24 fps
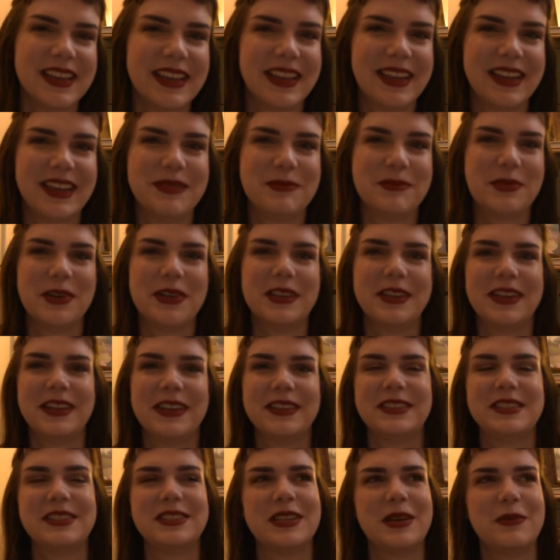And I pointed
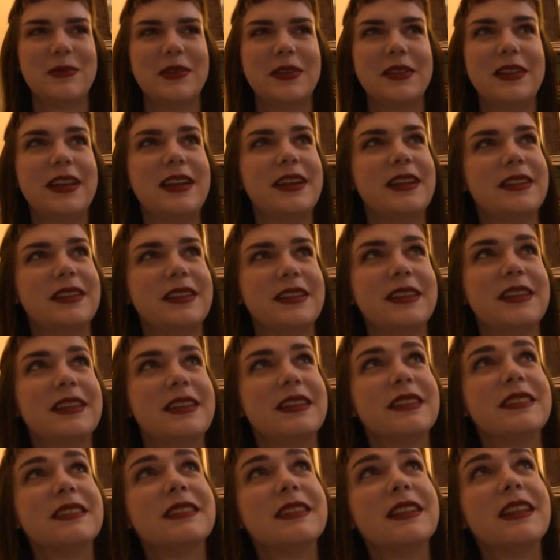out to Shepherd that
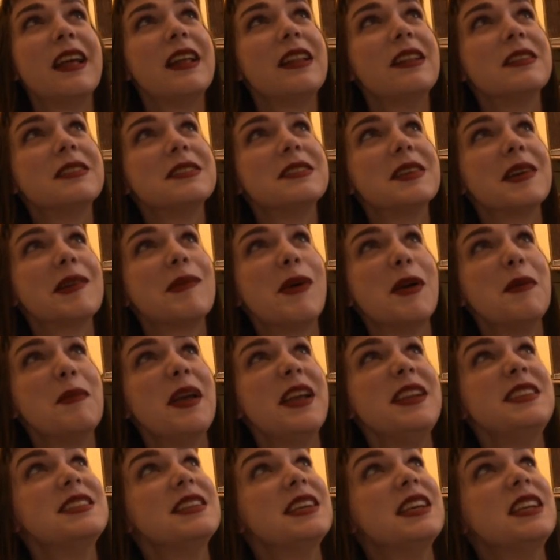that looks like my
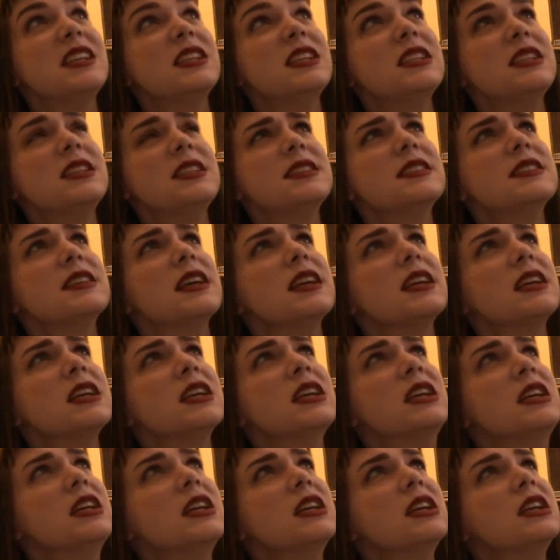painting. And he's like,
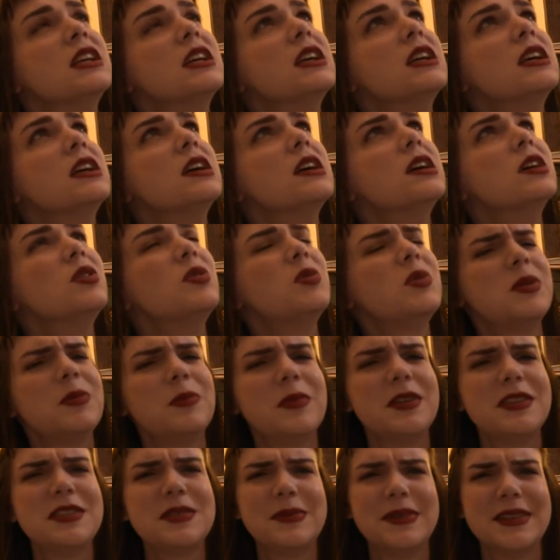what
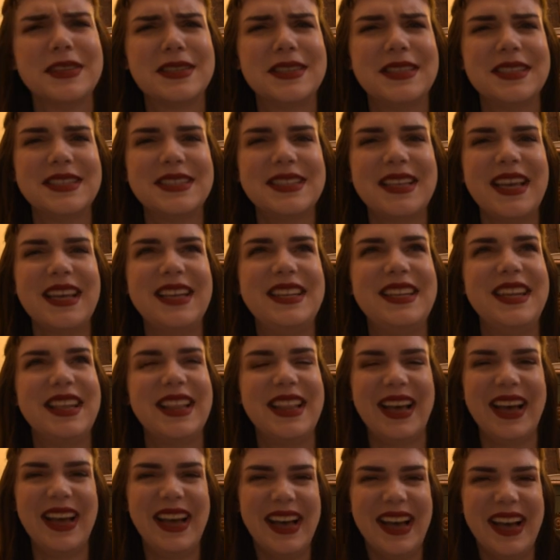am I supposed to say to
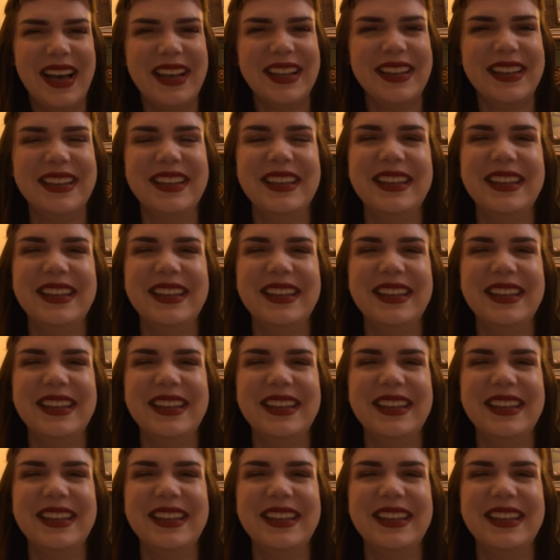that?